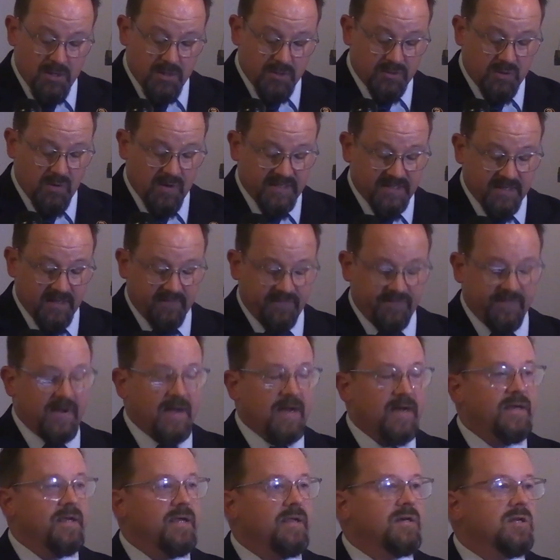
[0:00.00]
to
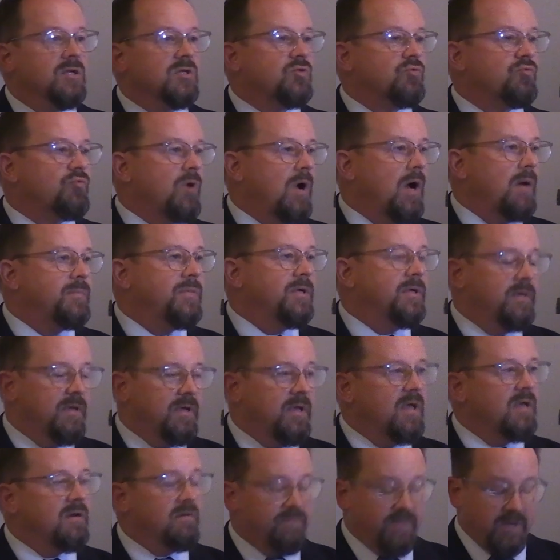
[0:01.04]
identify and disrupt
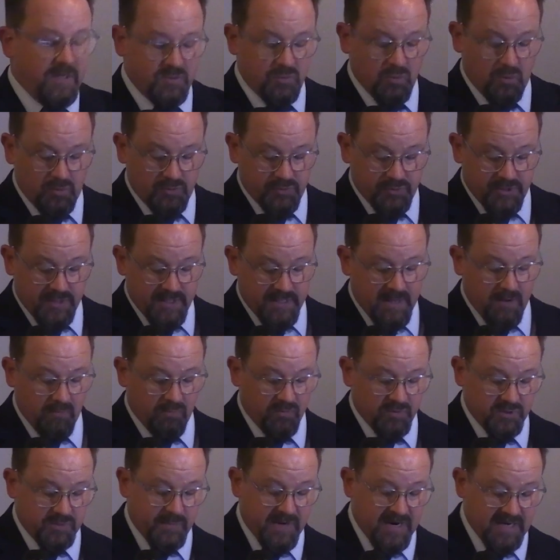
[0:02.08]
individuals that were
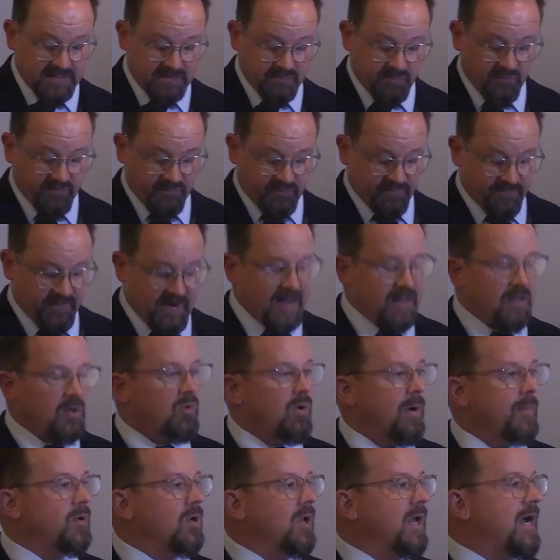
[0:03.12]
responsible for violent
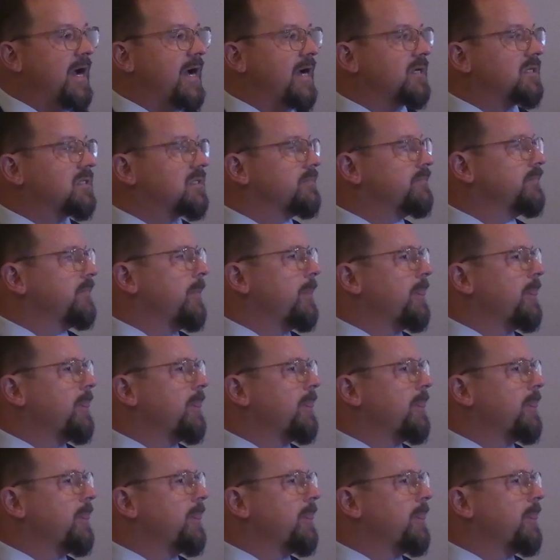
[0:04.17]
criminal acts